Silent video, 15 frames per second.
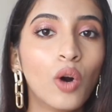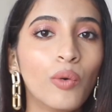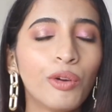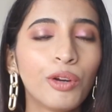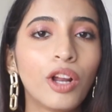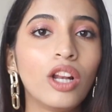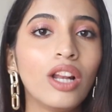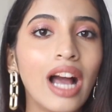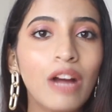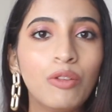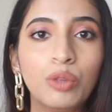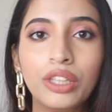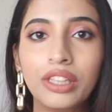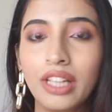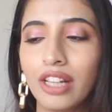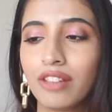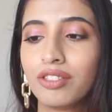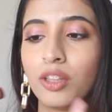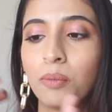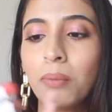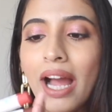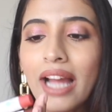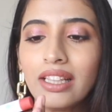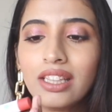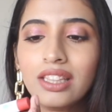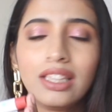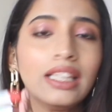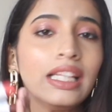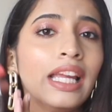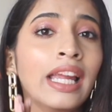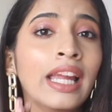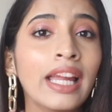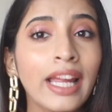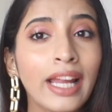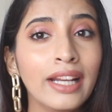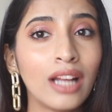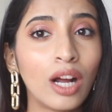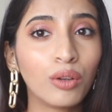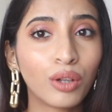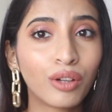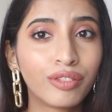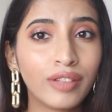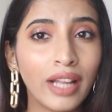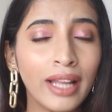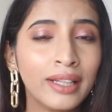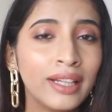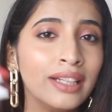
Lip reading: Overall, I would give the packaging a 8 out of 10.